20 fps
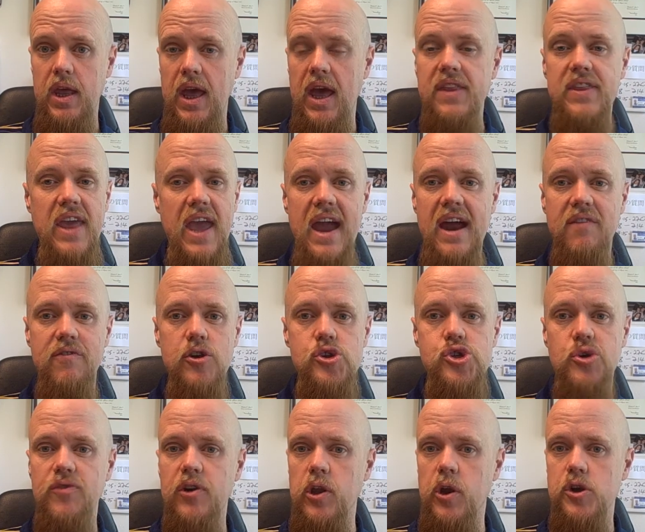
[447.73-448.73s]
And the average
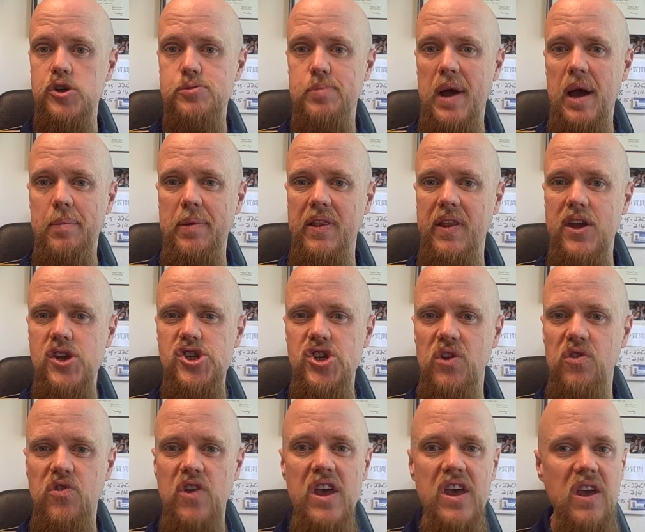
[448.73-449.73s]
over large
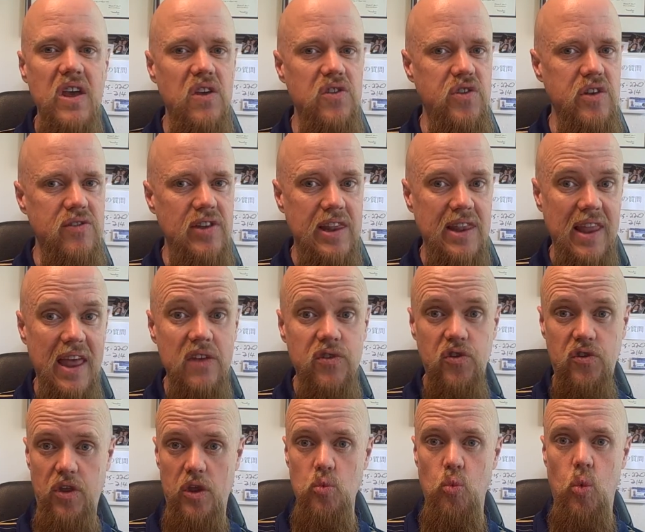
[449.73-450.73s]
populations is even
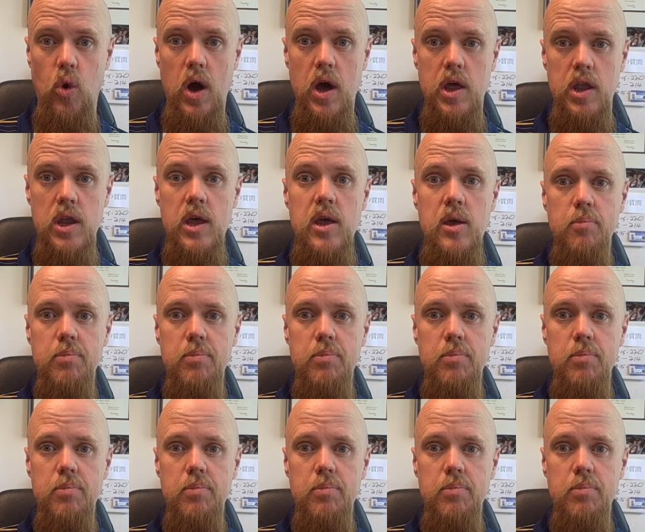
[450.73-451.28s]
less than 1,